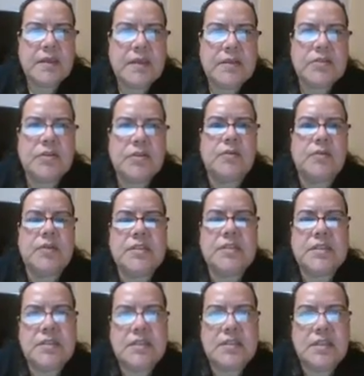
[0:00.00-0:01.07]
So let's
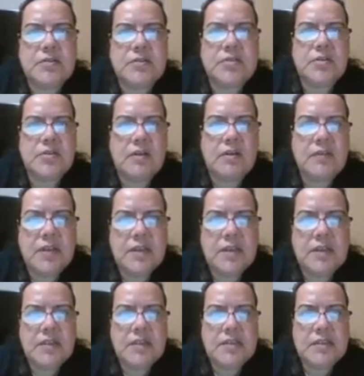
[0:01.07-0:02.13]
continue solving
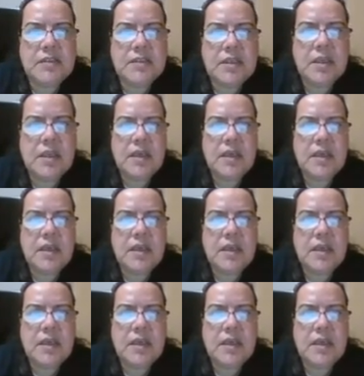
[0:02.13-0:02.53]
this.